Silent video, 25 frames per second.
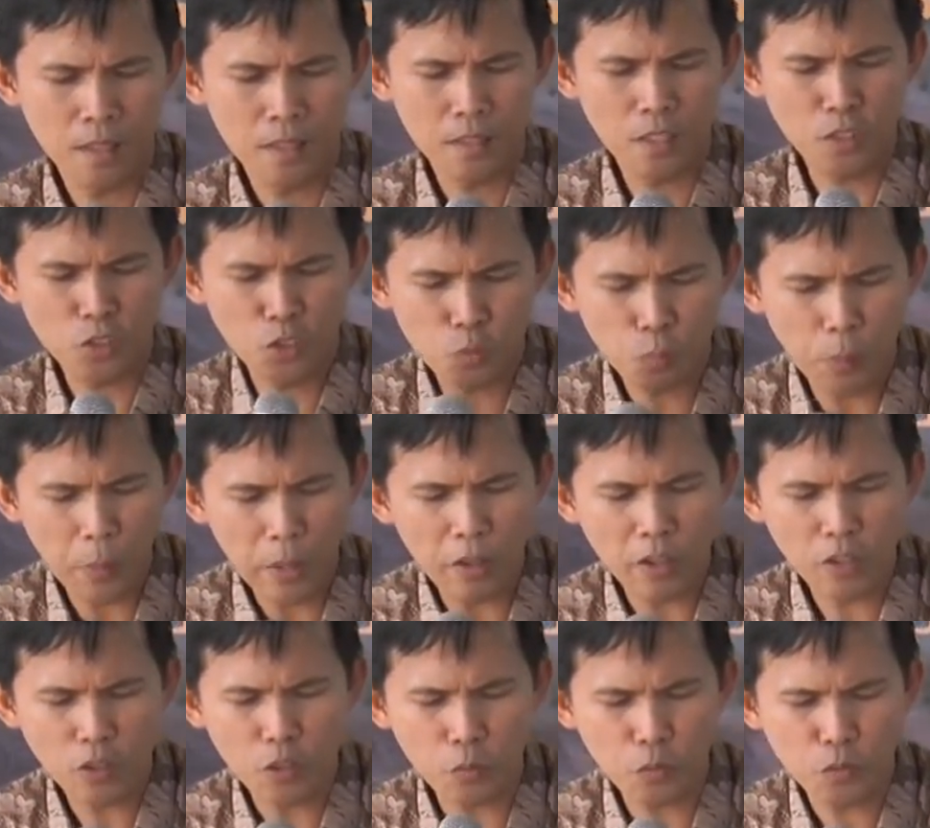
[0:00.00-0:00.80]
the
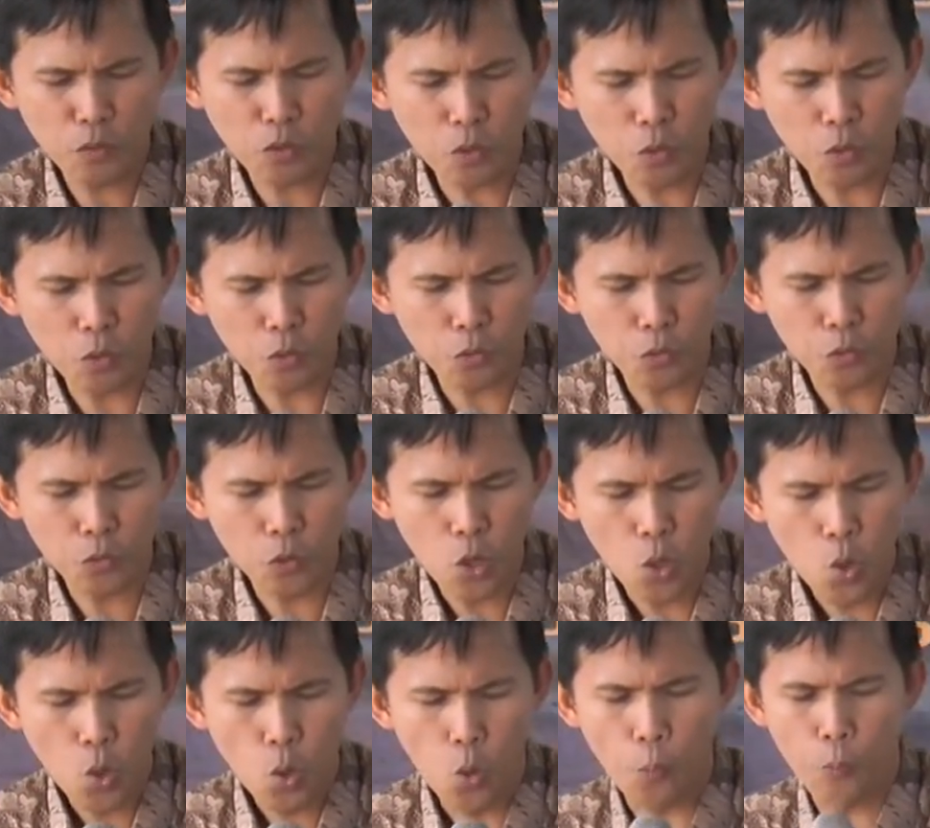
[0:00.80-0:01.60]
Spirit of truth,
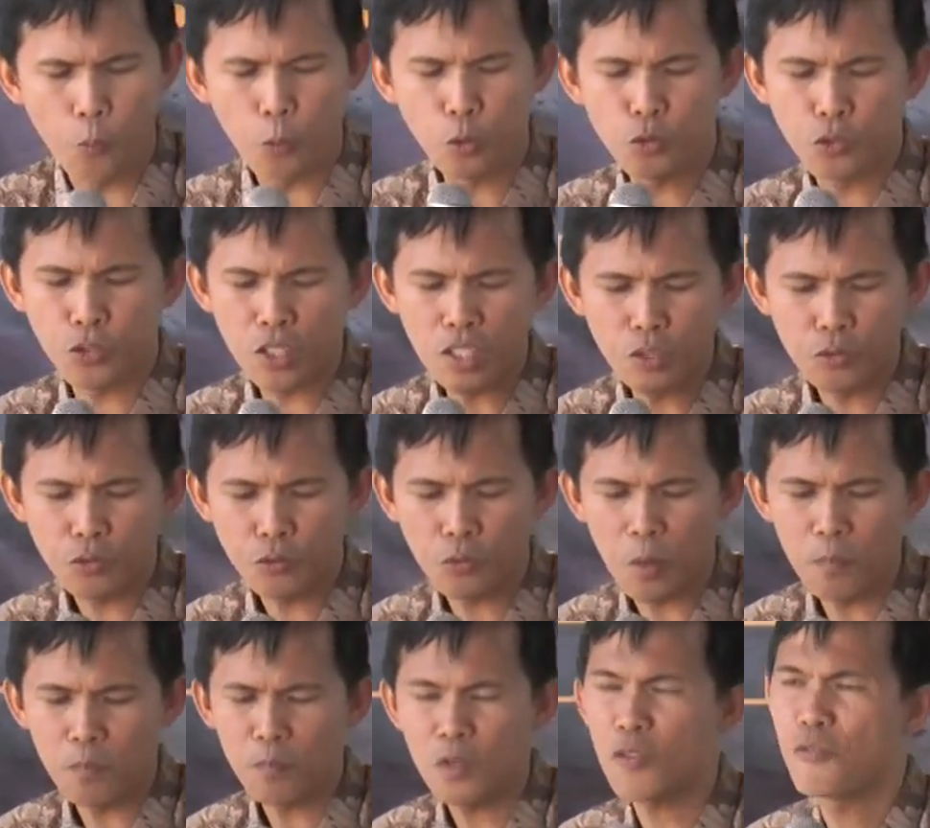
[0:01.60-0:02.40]
who proceeds
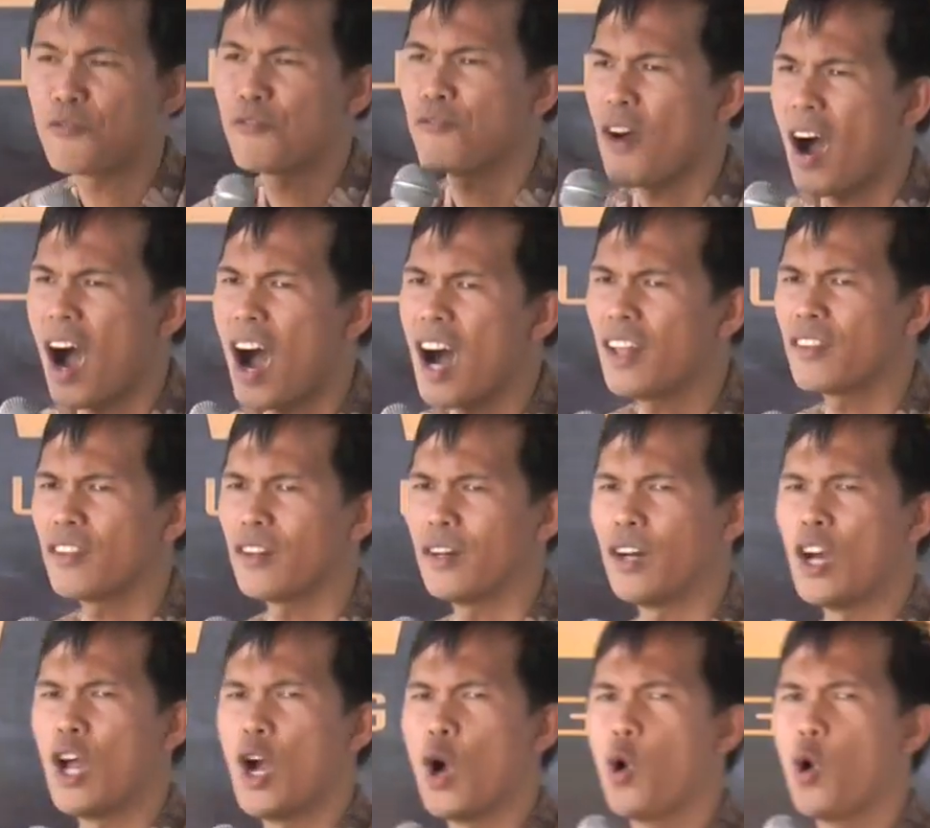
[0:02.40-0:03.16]
from the Father,